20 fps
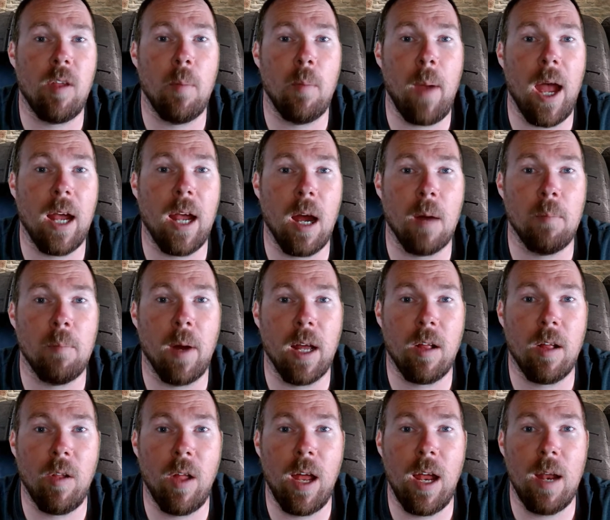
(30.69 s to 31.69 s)
to back up my
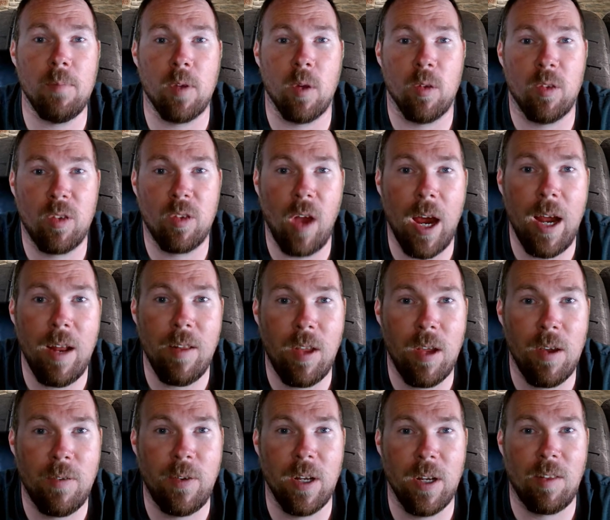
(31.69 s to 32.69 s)
claims, no
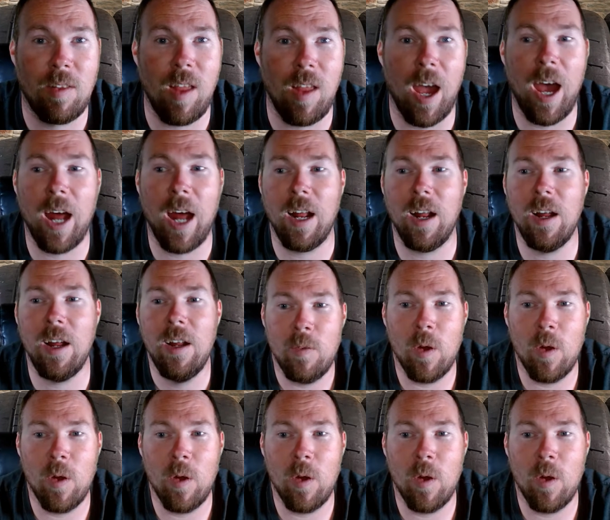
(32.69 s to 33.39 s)
scientific data,